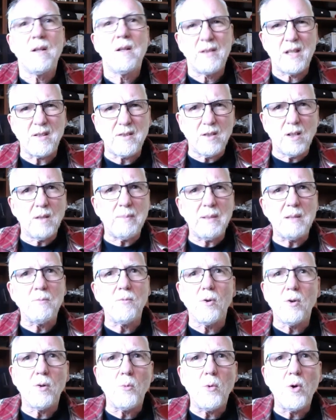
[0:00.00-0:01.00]
There's still a bit
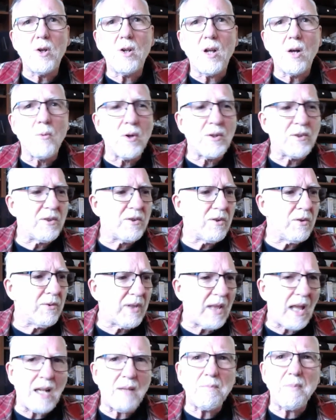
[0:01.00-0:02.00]
more work I want to do with
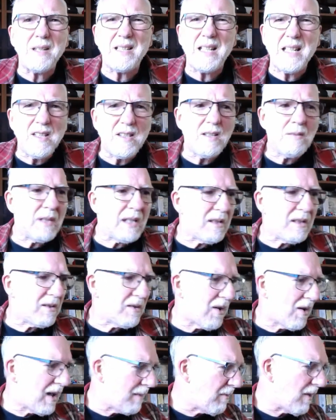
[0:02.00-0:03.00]
that, but in the
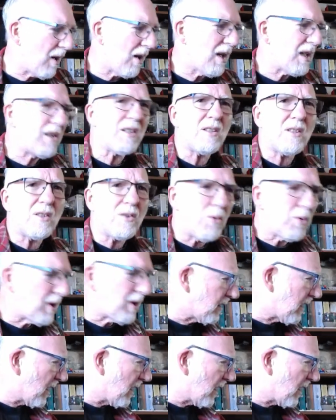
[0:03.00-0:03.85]
meantime, I just thought I'd